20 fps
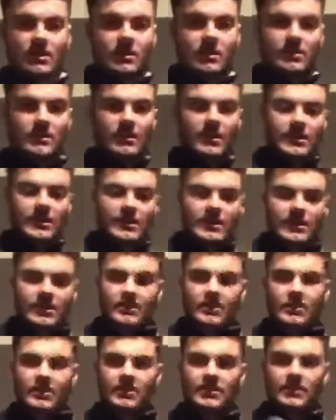the
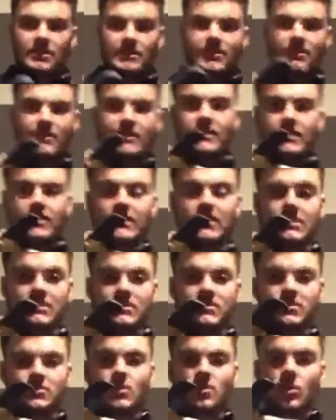
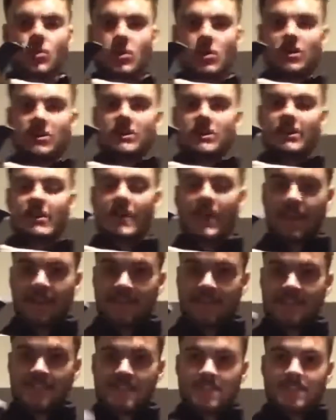sword
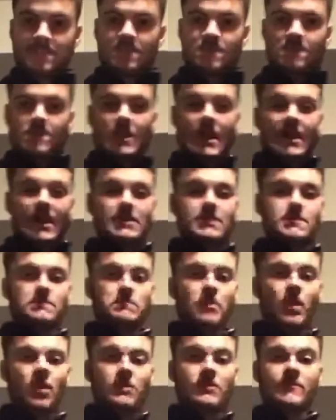as
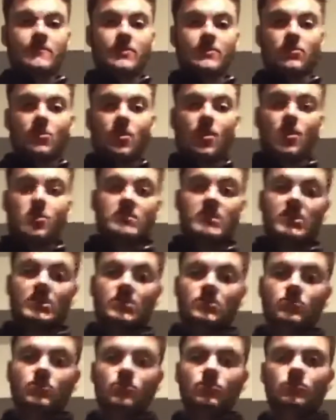part of your arm. Can
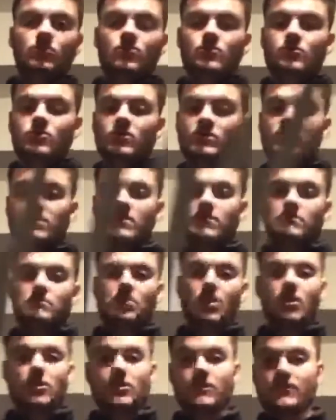you lose
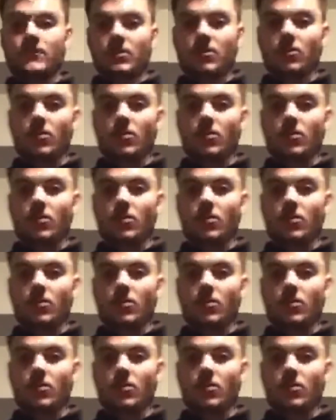part of your